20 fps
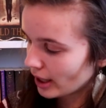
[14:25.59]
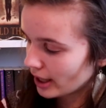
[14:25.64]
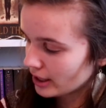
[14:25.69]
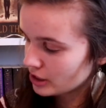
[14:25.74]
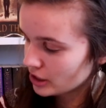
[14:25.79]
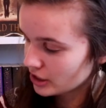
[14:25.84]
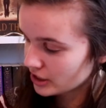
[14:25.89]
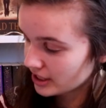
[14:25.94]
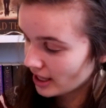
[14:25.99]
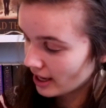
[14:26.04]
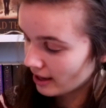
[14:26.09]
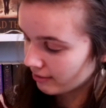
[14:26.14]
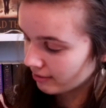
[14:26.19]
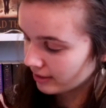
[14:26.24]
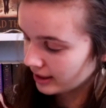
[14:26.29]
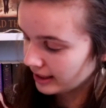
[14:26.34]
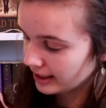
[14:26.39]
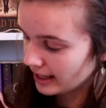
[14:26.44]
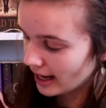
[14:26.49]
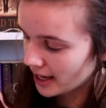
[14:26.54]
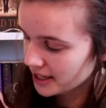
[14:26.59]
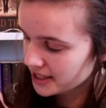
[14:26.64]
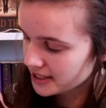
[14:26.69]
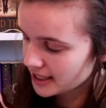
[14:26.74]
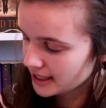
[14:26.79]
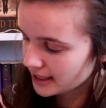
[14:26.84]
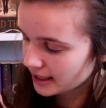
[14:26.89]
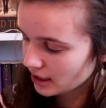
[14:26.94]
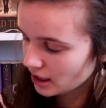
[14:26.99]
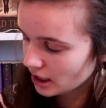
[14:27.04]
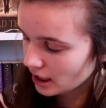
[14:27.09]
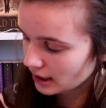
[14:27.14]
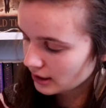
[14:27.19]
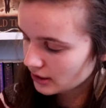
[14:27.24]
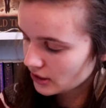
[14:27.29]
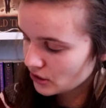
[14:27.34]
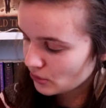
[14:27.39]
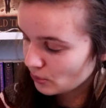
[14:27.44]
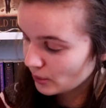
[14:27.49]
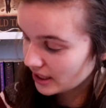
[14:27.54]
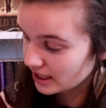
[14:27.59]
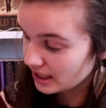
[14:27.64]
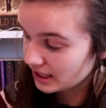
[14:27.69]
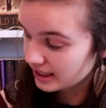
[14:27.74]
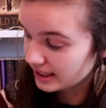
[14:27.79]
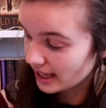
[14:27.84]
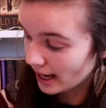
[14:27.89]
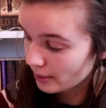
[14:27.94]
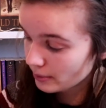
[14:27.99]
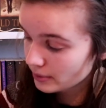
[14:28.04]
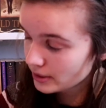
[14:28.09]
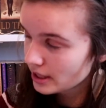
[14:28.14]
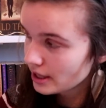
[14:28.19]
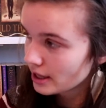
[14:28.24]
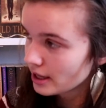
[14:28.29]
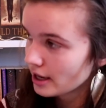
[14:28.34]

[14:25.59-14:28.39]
I just have the annotating colors written down.